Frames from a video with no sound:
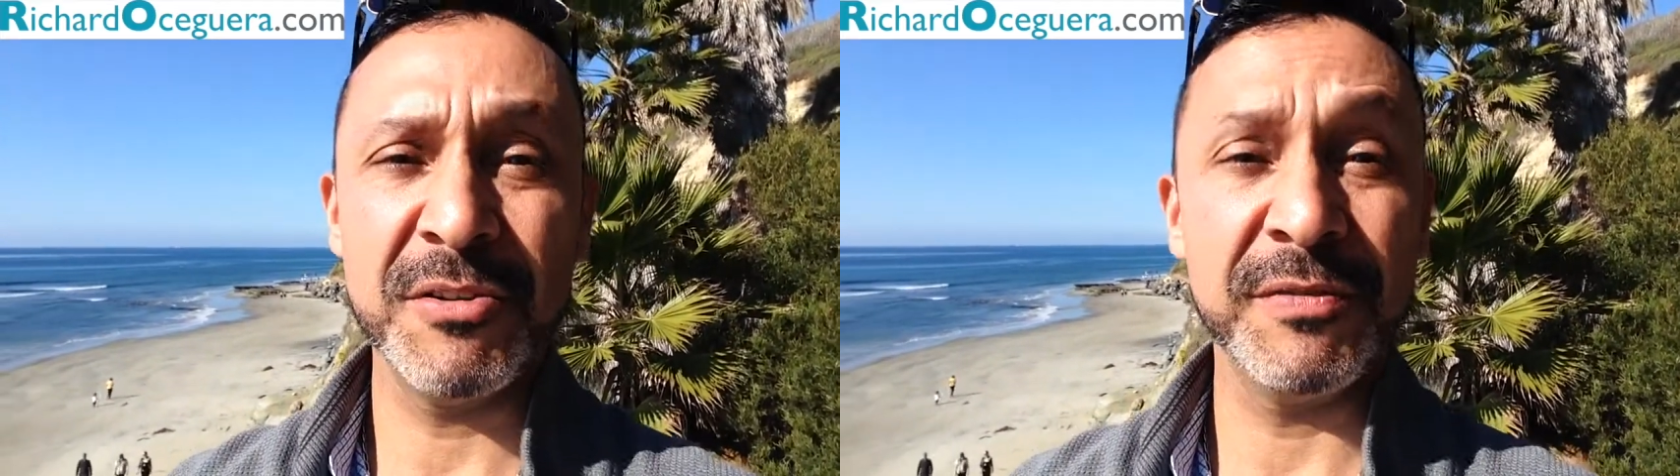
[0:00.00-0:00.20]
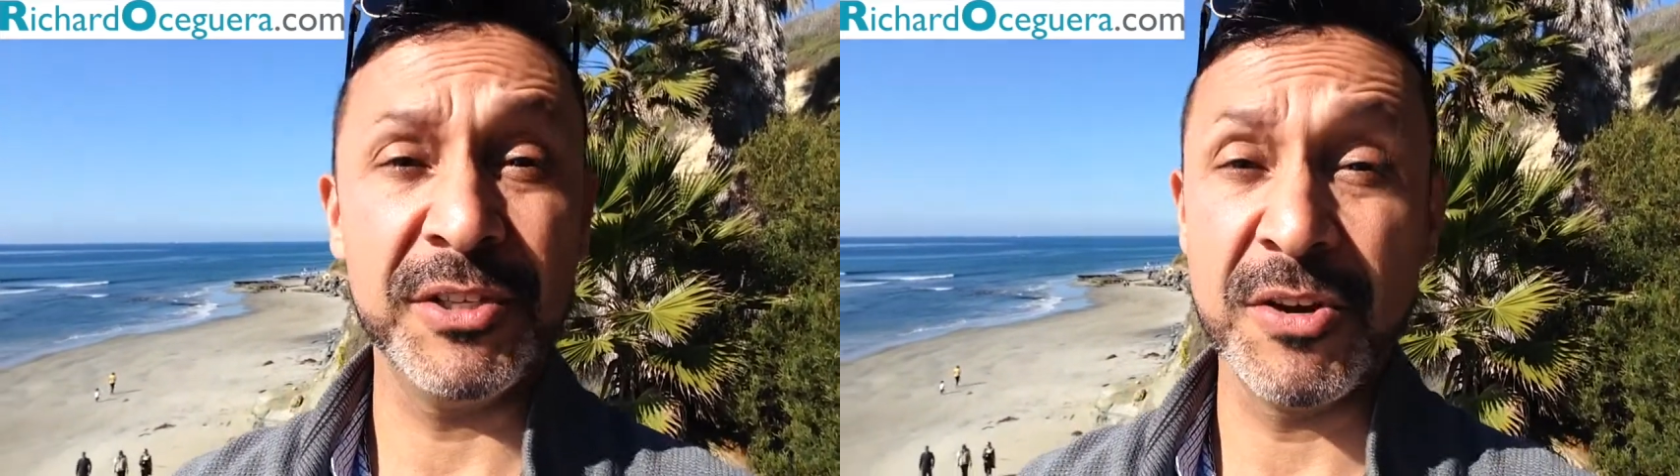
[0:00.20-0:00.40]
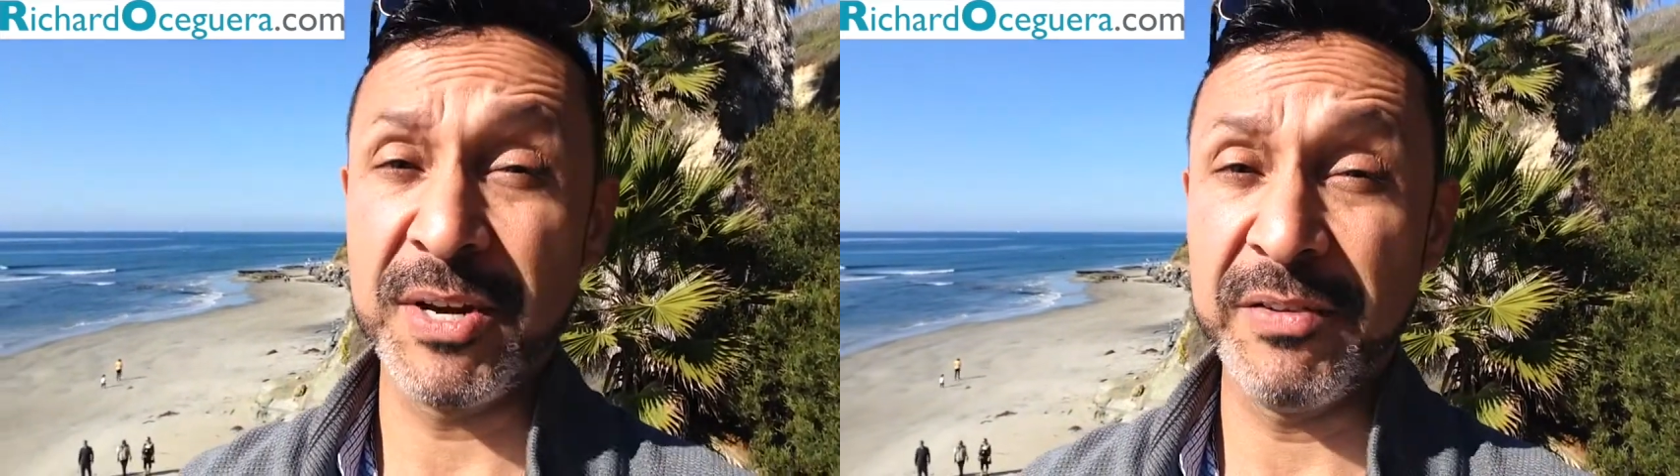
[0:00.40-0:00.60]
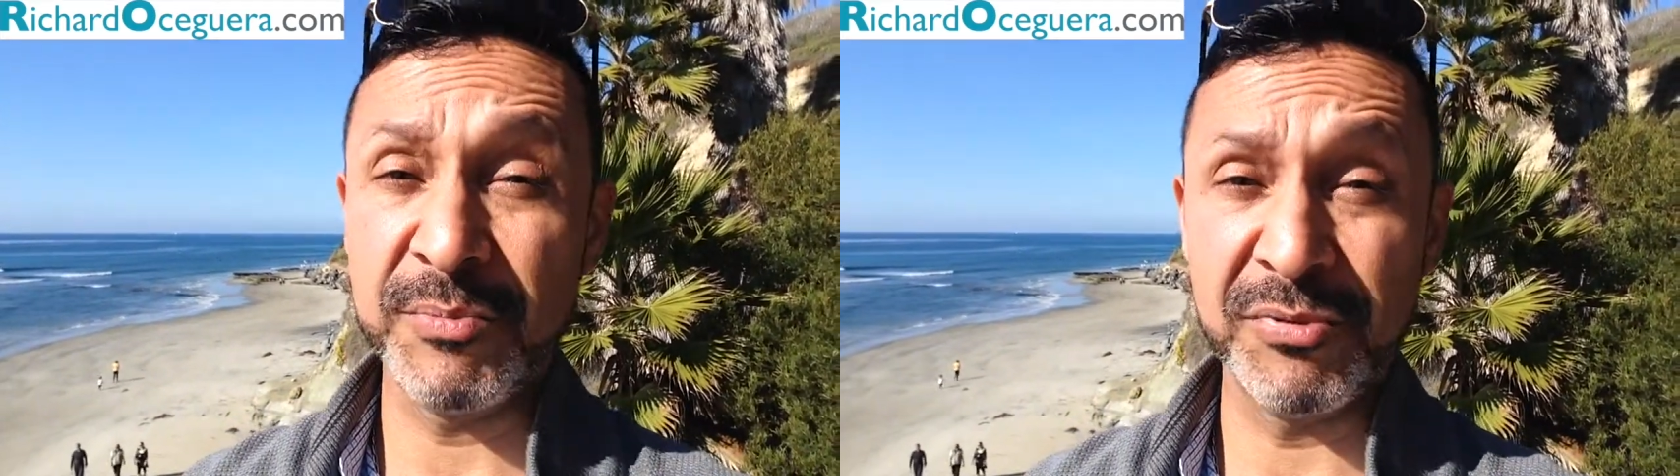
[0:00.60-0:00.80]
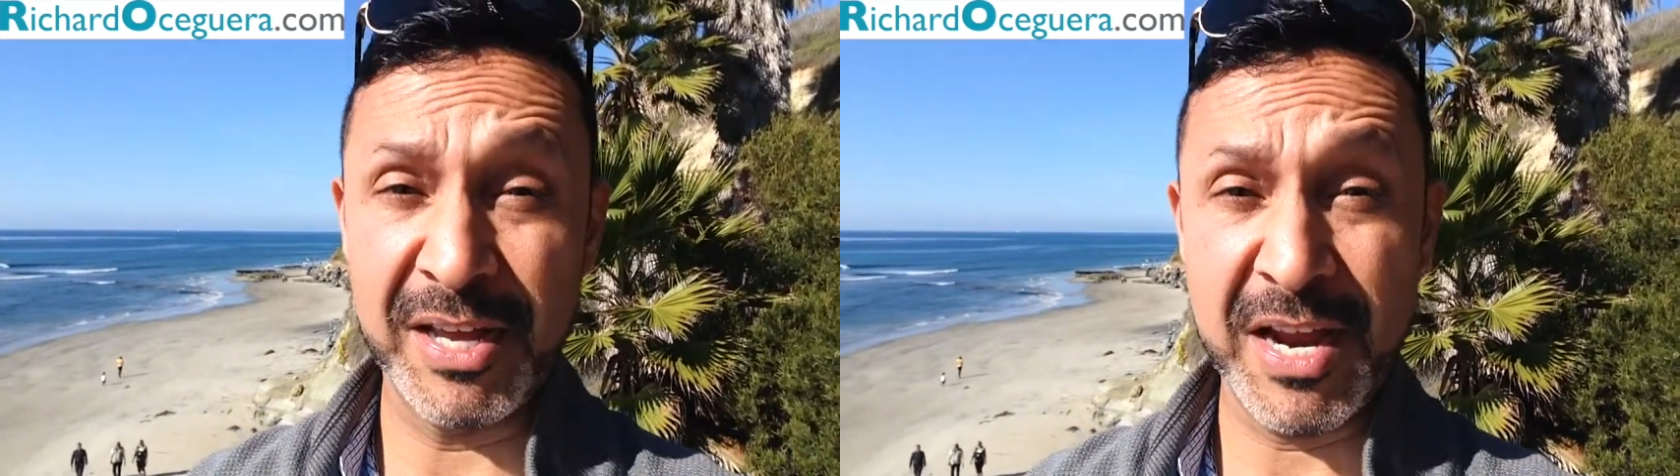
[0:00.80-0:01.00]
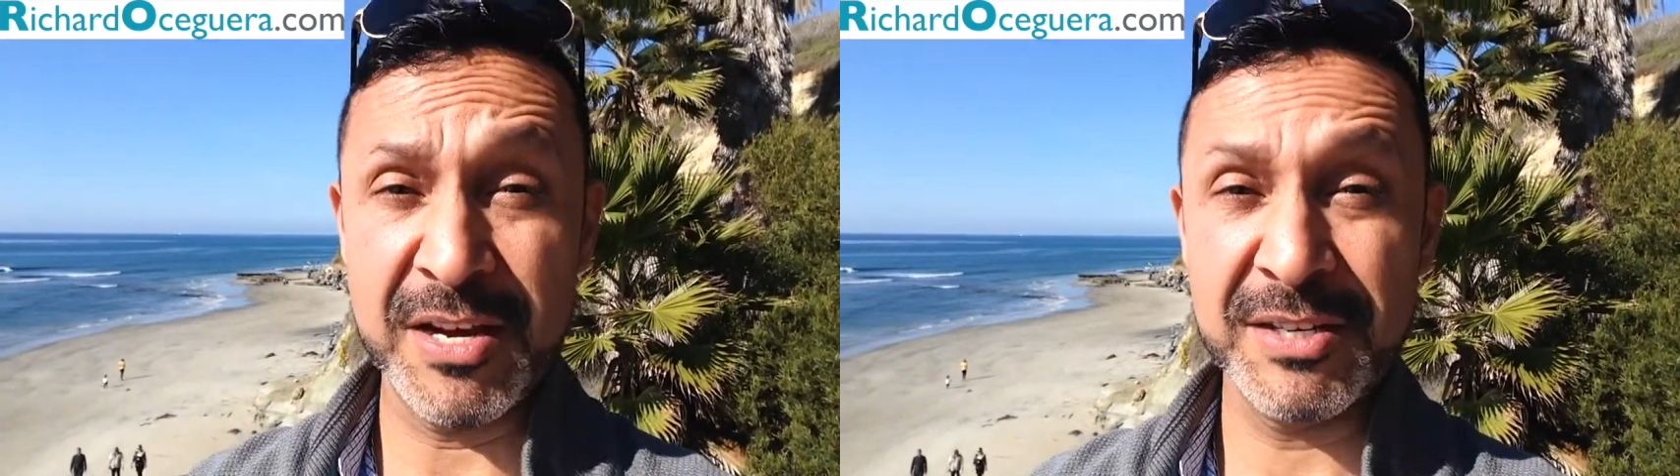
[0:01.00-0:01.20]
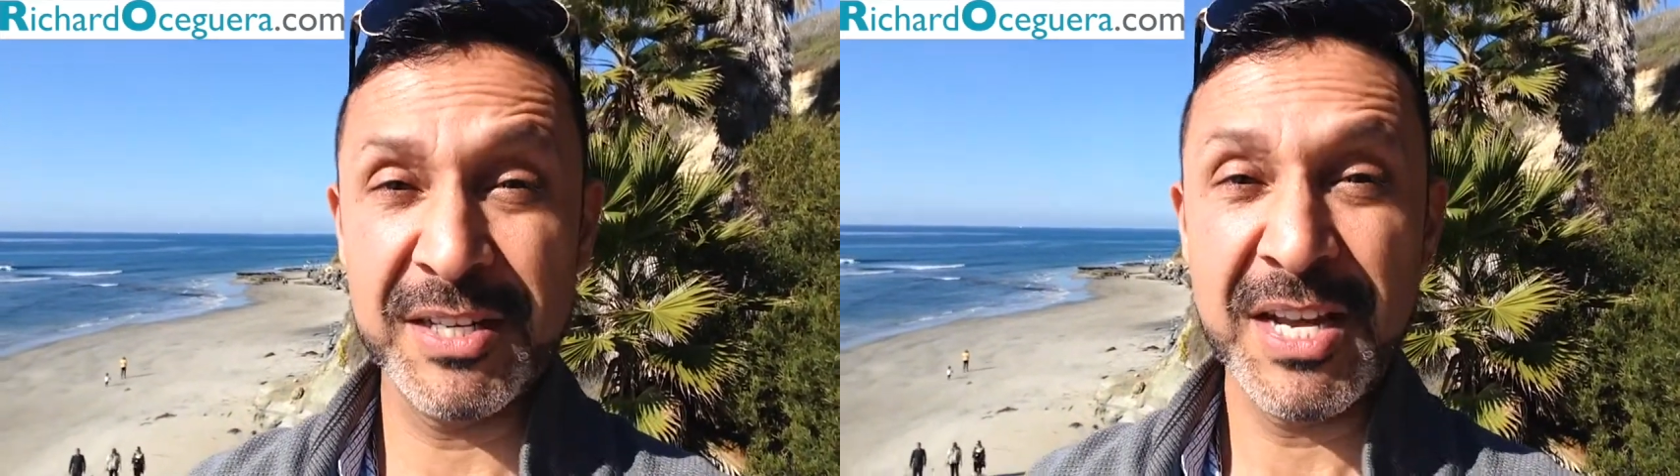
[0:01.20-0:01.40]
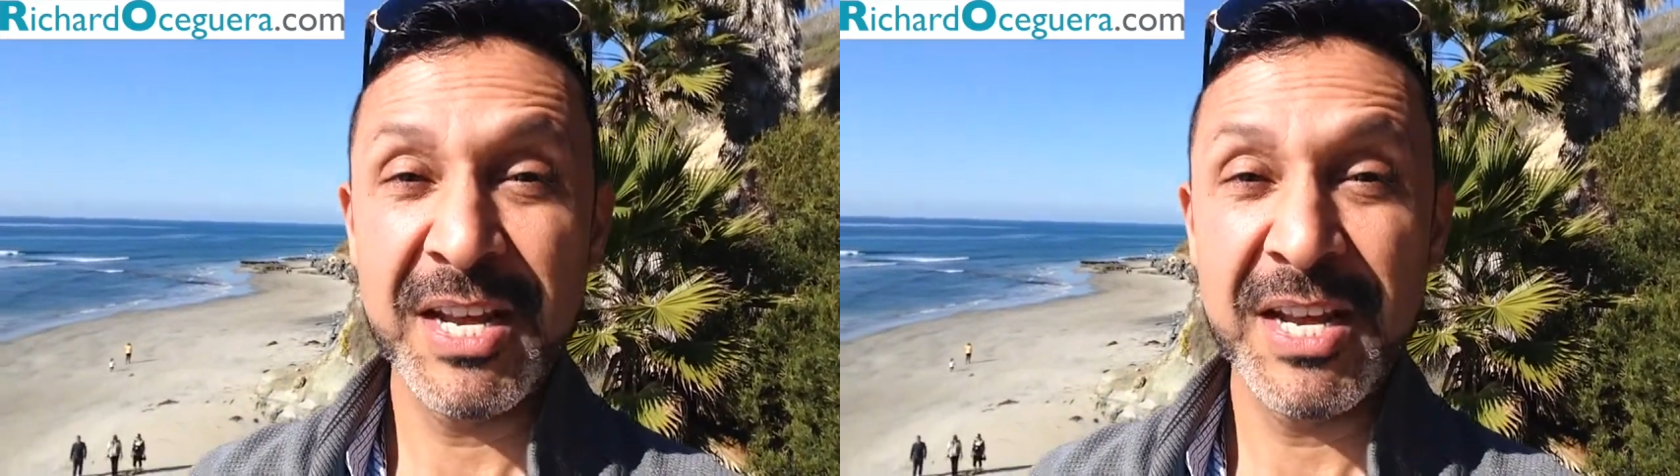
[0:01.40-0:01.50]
If you don't have a plan,